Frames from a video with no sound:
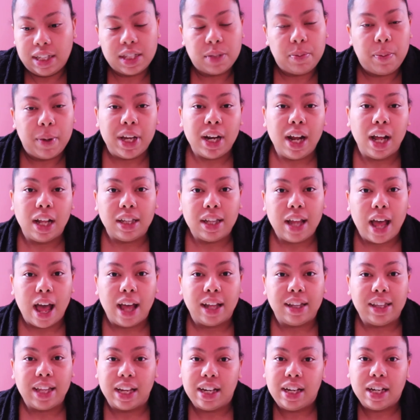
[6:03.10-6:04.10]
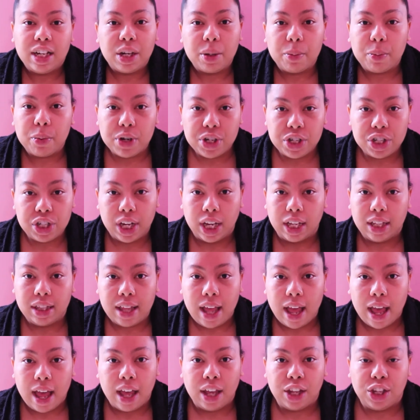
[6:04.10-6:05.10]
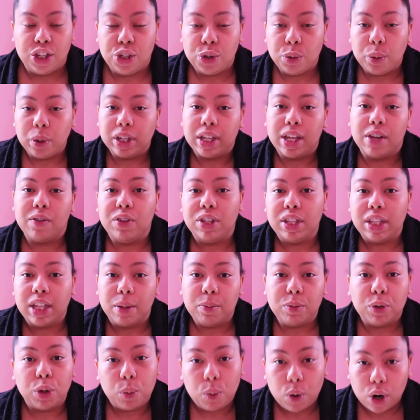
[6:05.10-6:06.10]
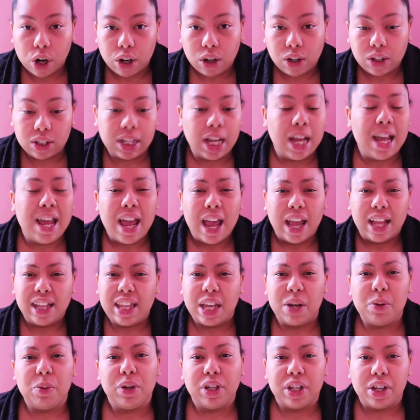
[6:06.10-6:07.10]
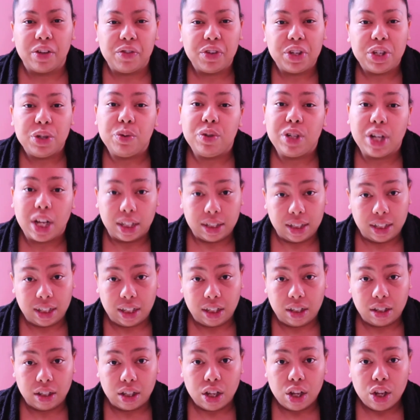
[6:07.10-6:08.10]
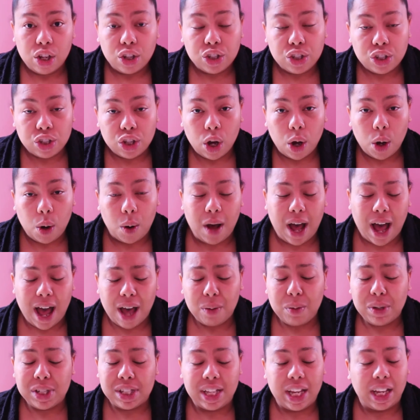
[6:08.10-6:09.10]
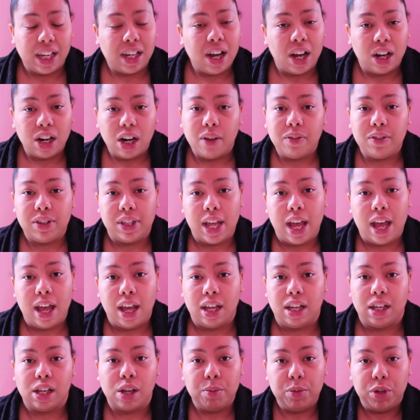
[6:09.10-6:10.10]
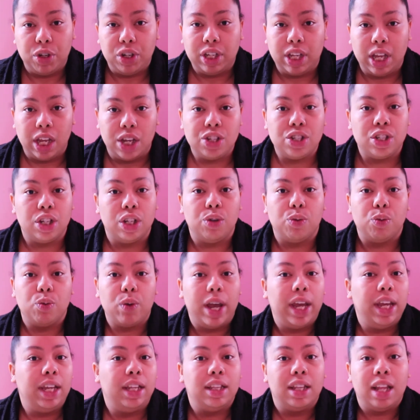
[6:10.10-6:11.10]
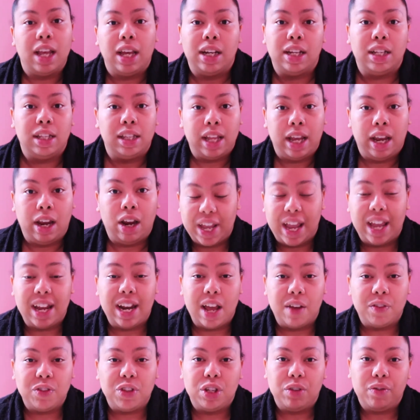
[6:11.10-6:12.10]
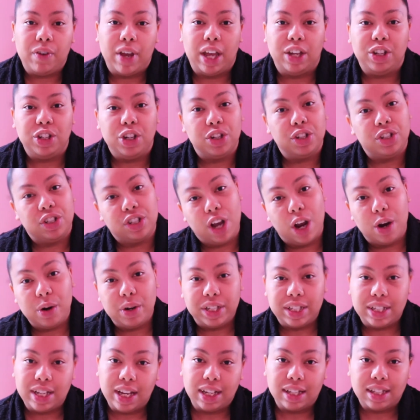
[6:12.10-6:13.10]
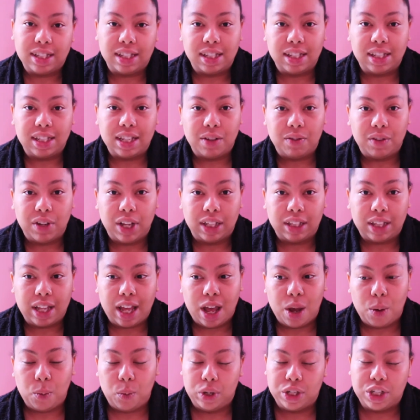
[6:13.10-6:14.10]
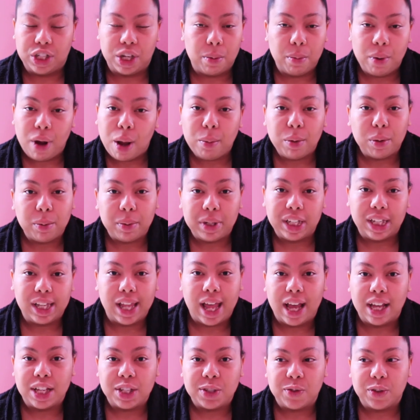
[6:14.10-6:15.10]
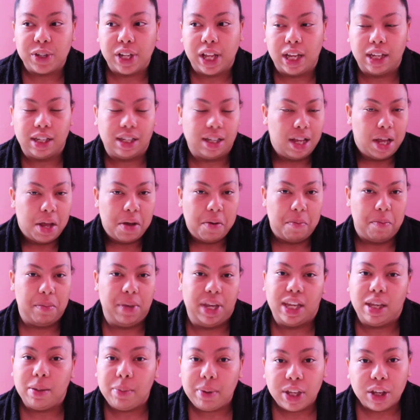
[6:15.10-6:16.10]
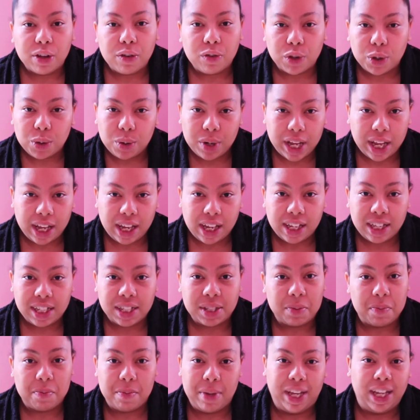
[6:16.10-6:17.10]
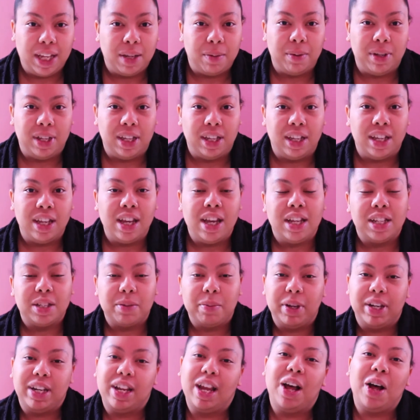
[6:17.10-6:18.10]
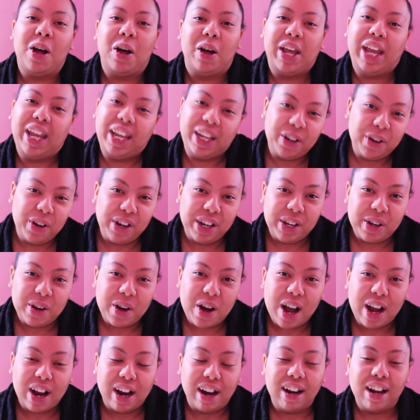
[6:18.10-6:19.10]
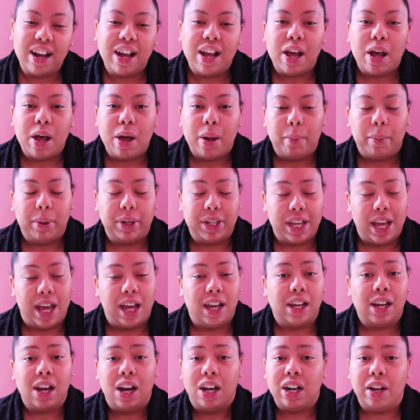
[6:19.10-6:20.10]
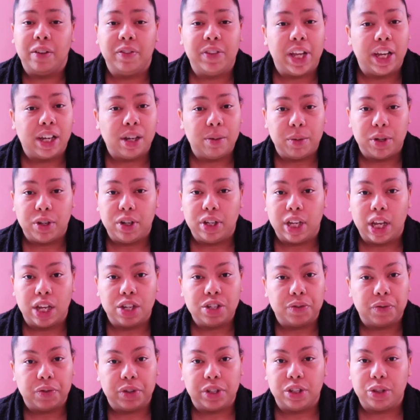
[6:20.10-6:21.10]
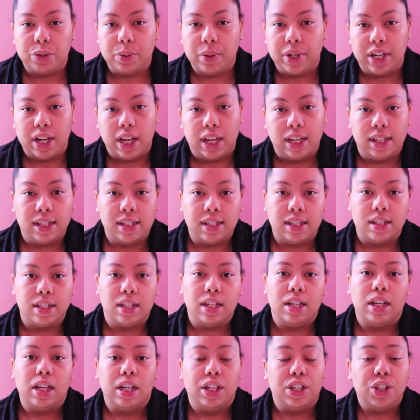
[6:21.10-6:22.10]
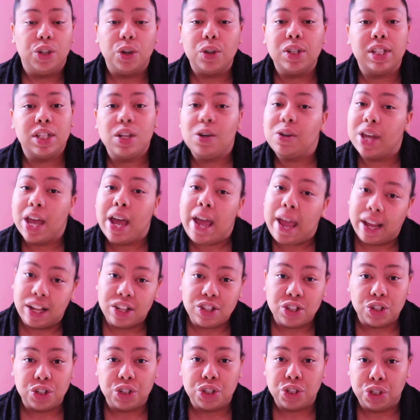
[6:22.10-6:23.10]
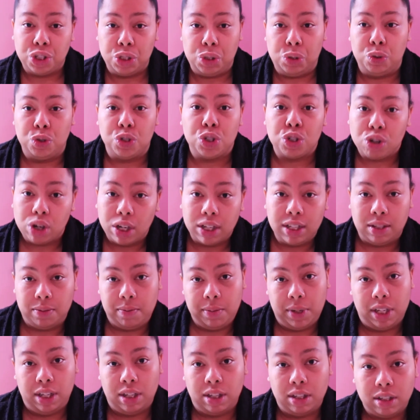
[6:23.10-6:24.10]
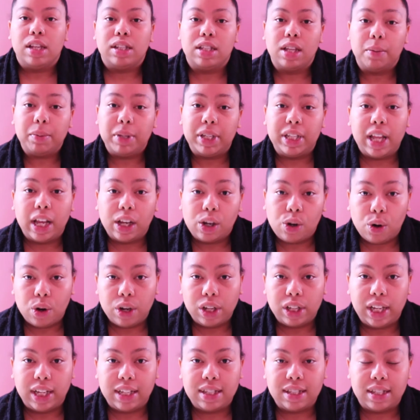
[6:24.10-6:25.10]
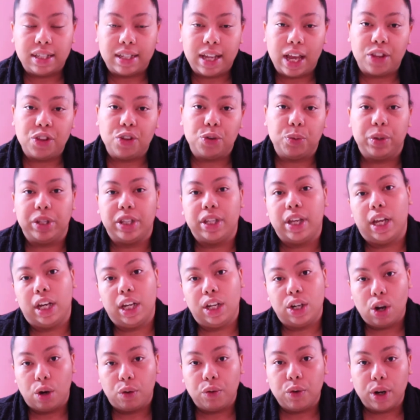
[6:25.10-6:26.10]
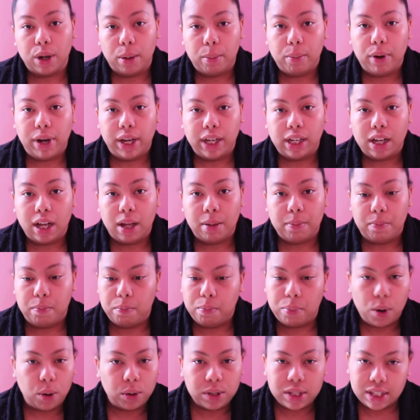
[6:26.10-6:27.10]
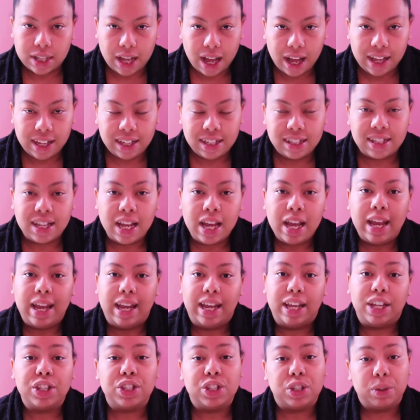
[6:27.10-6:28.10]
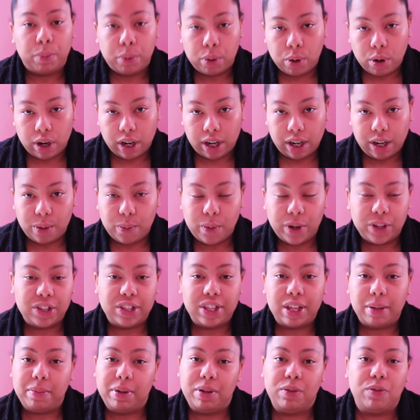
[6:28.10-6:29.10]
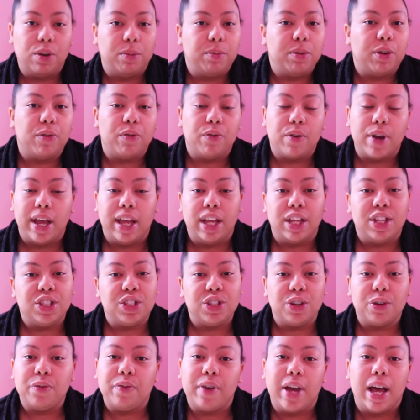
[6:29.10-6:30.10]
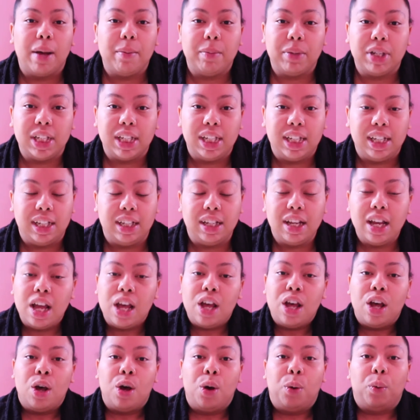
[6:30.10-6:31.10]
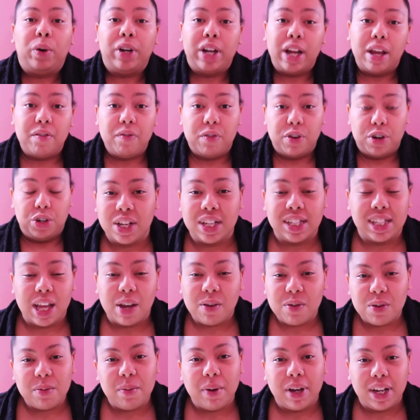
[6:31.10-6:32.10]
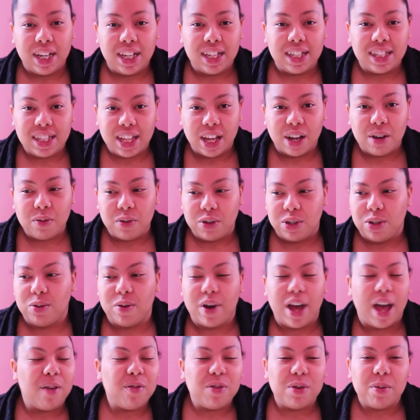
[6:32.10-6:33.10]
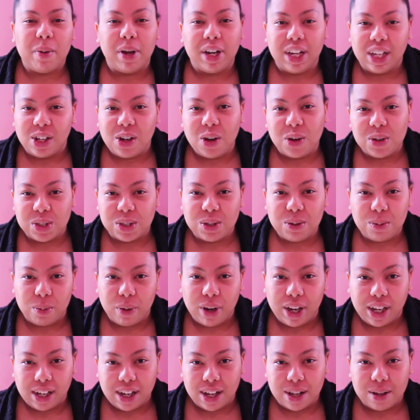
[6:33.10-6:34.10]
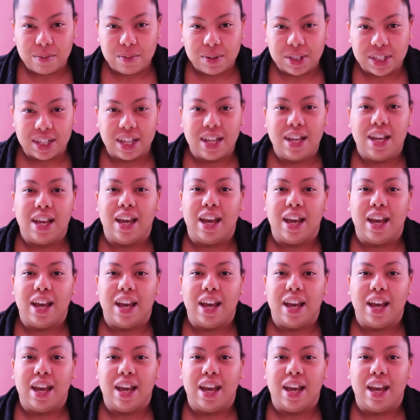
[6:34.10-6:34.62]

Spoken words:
spit on that. They didn't appreciate that. You were giving them the world and they were giving you nothing. So I would say cut off that communication right then and there. And after you've had your sorry text and stuff like that, which could probably last for like maybe a few days, maybe depending on how angry you are. But yeah, cut off that communication for the 3 days. You'll still get answers too, trust me. Something that correlates together with getting over a breakup, both sides, is support. Whether that be from your friends, your family, whatever. Because everybody is there for you. Everybody goes through breakups.